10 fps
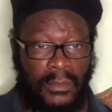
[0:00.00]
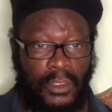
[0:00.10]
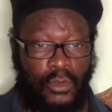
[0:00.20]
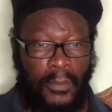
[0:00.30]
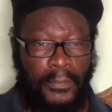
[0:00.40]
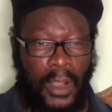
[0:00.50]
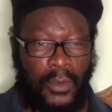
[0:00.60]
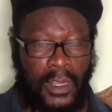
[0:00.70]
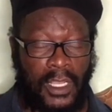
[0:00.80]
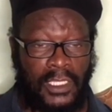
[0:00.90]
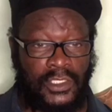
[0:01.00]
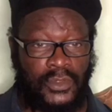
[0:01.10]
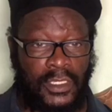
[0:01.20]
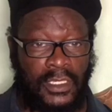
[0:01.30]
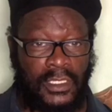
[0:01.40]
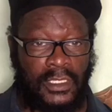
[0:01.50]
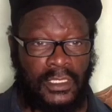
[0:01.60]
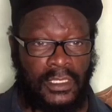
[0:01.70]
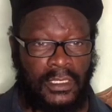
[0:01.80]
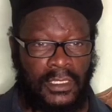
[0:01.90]
Your power country
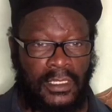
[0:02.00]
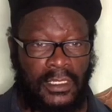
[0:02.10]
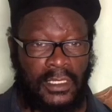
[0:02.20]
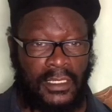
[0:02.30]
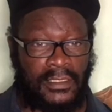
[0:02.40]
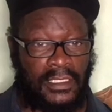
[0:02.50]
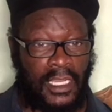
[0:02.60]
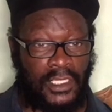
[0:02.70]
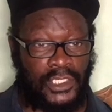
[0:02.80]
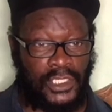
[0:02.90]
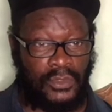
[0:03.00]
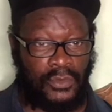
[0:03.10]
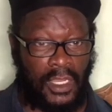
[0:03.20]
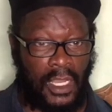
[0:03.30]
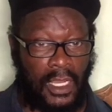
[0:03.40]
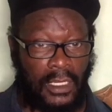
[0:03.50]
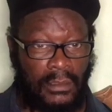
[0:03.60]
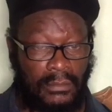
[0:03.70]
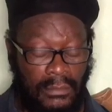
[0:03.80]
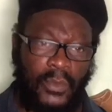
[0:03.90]
is Nigeria.
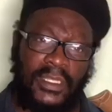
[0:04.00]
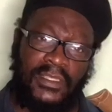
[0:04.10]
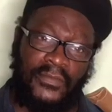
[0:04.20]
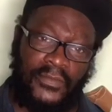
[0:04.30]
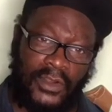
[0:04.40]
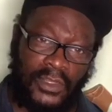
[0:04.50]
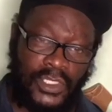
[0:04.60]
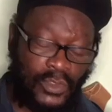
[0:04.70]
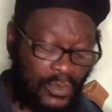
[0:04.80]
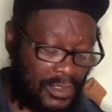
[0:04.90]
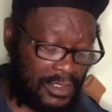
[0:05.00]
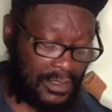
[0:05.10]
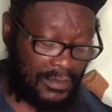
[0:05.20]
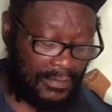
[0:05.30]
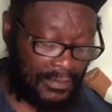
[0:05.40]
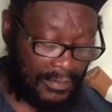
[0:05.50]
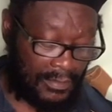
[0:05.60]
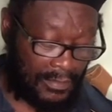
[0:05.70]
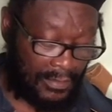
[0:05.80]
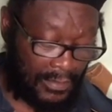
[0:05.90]
What is the virtues
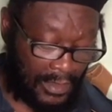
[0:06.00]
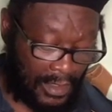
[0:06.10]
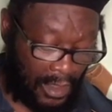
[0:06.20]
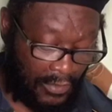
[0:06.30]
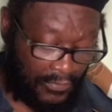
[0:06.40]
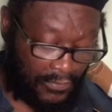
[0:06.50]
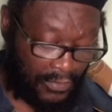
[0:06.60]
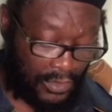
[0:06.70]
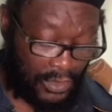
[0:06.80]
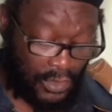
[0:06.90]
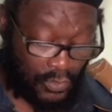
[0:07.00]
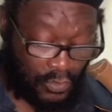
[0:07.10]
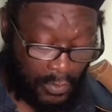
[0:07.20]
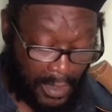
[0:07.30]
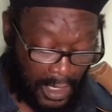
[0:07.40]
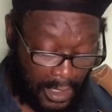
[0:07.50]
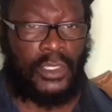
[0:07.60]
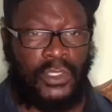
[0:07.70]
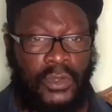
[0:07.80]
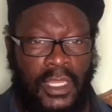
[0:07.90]
of Yoruba?
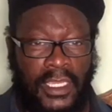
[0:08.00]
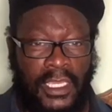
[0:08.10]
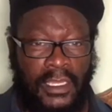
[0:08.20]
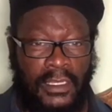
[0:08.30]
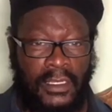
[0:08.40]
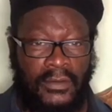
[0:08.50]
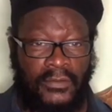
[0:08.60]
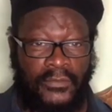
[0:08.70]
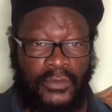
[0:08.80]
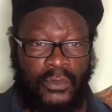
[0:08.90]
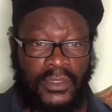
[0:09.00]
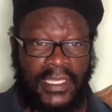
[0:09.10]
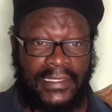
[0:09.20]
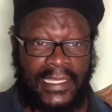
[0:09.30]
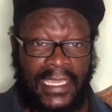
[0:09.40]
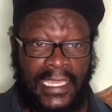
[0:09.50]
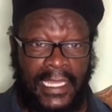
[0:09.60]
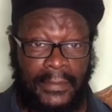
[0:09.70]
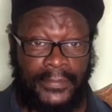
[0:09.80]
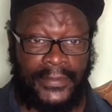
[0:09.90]
Your lucky fruit is a guinea.